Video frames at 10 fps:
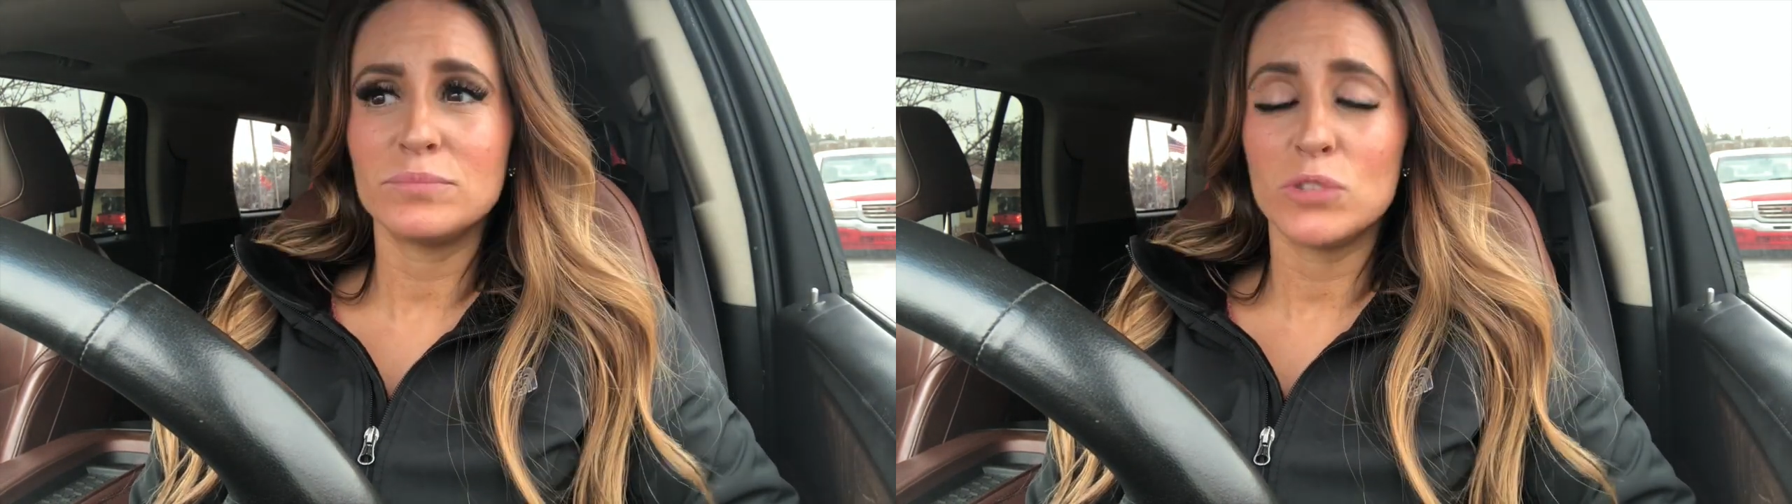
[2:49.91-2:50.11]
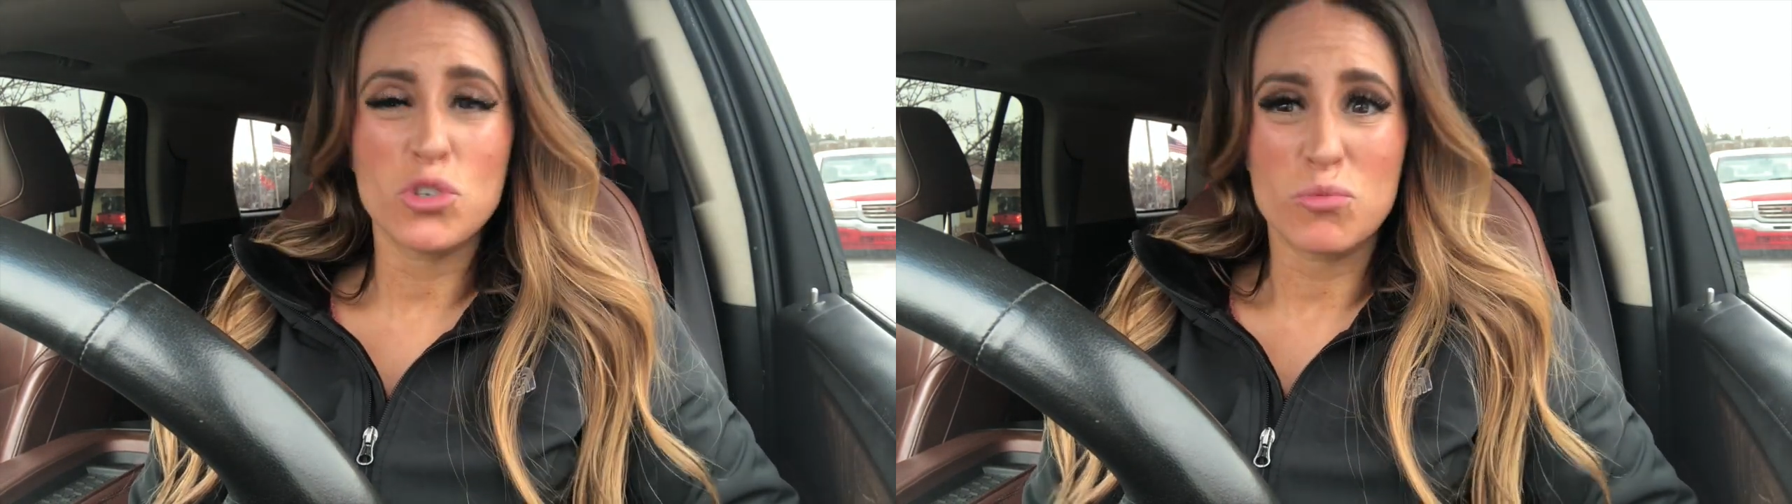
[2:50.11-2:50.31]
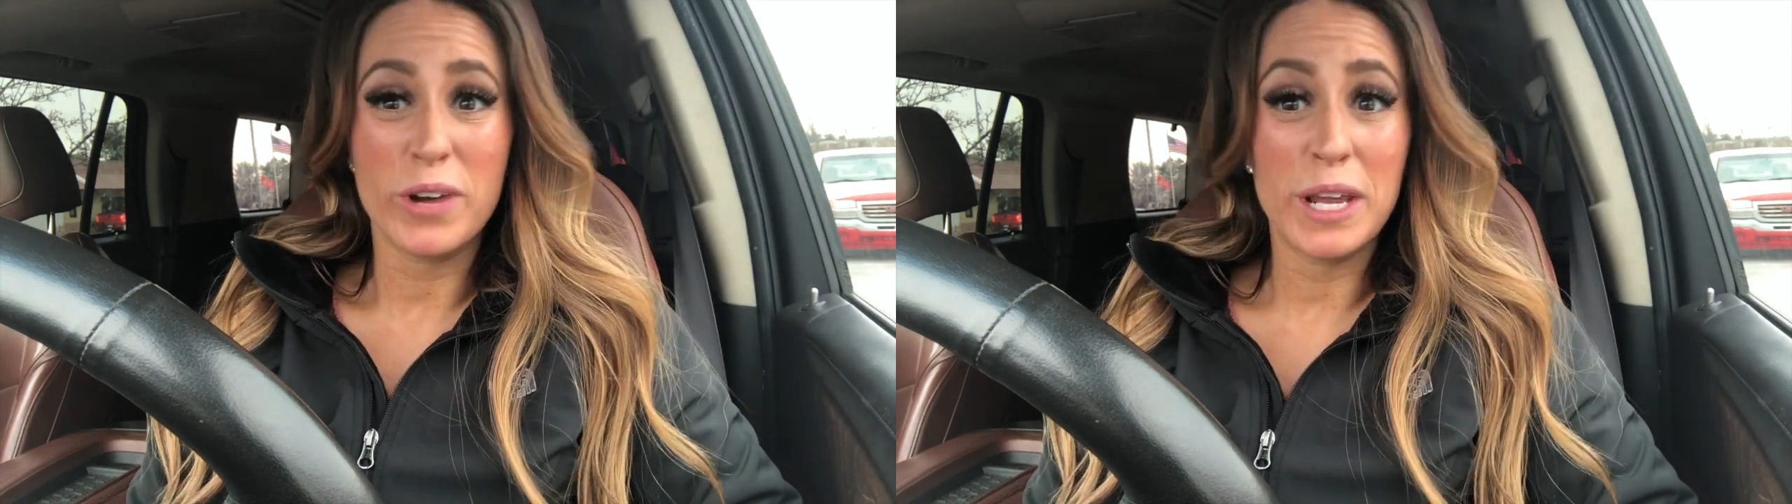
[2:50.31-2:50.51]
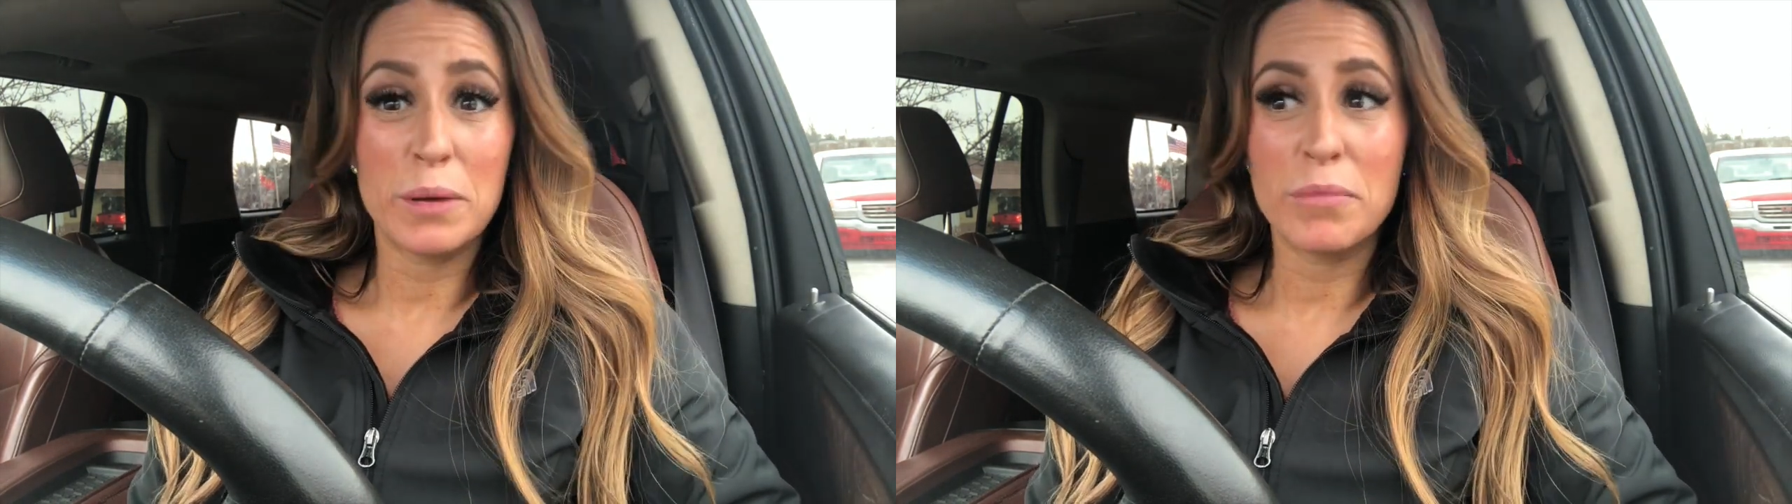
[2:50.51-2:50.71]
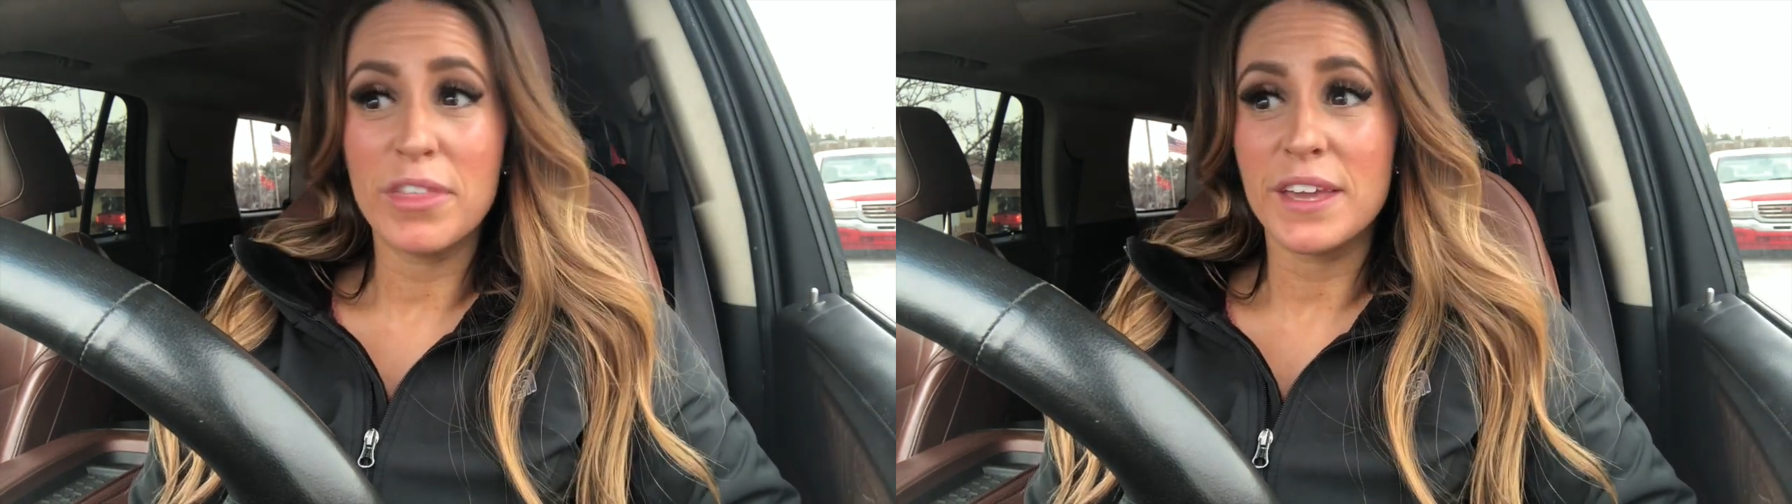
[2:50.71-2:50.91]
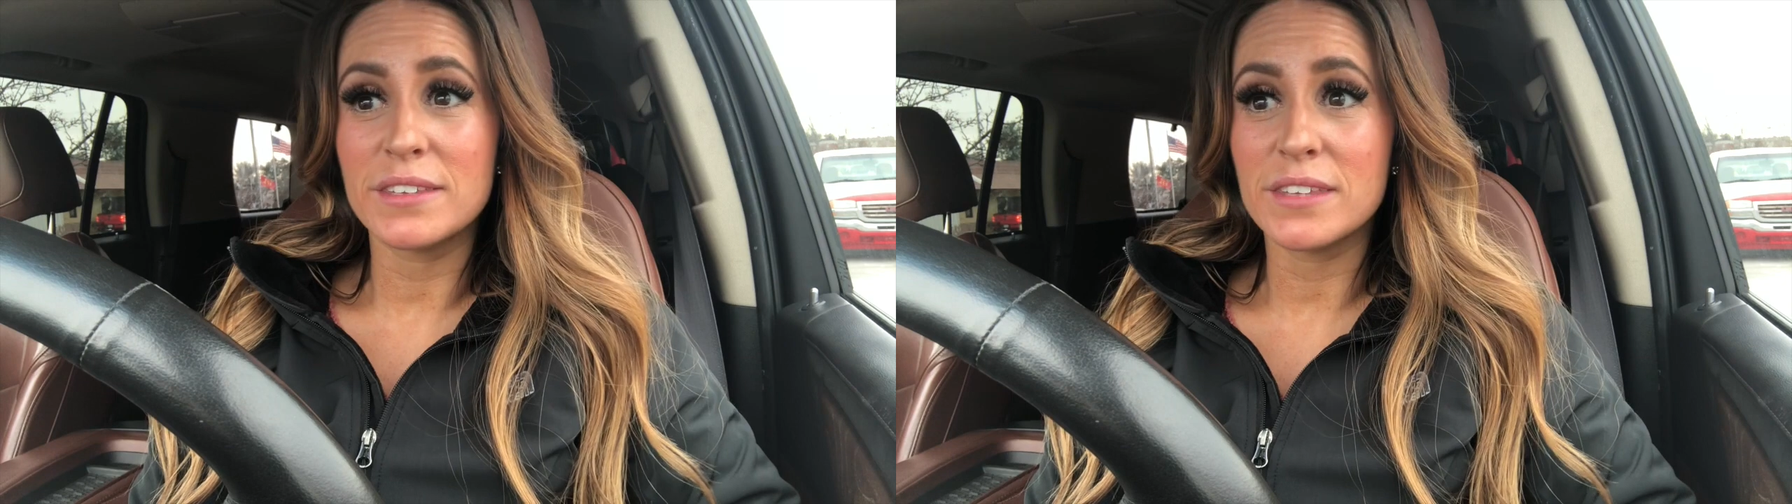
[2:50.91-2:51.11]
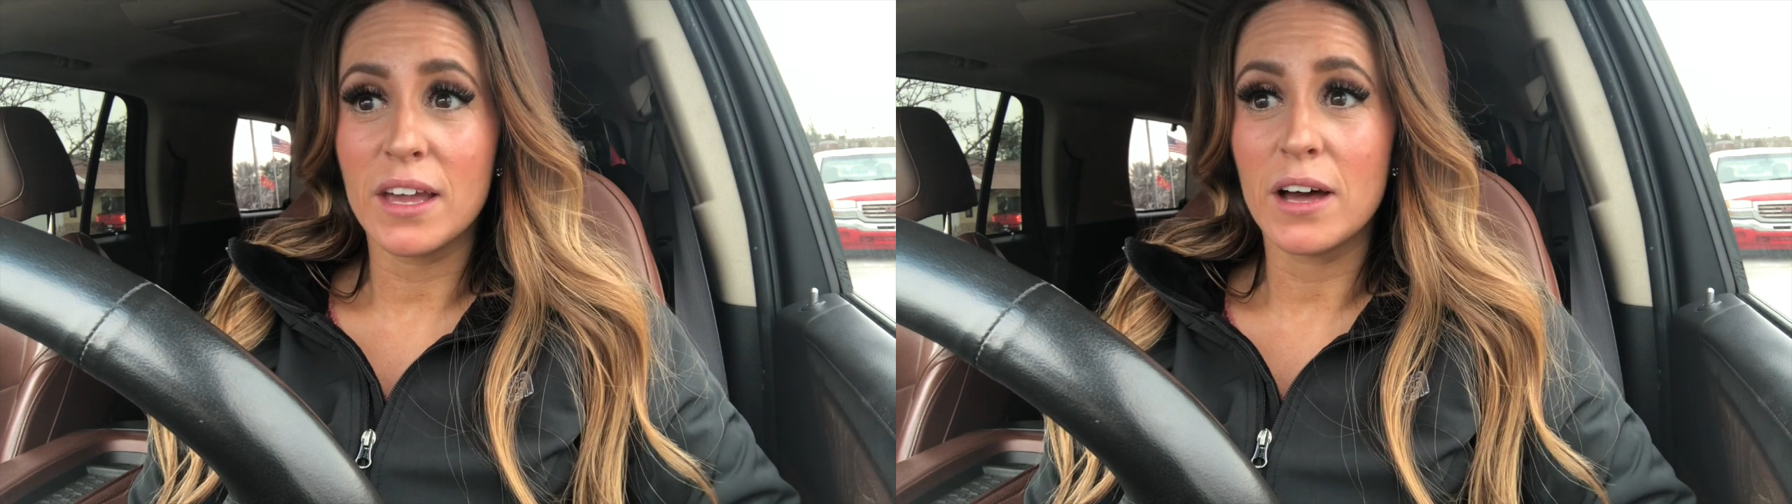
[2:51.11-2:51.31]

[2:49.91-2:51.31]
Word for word: just random things like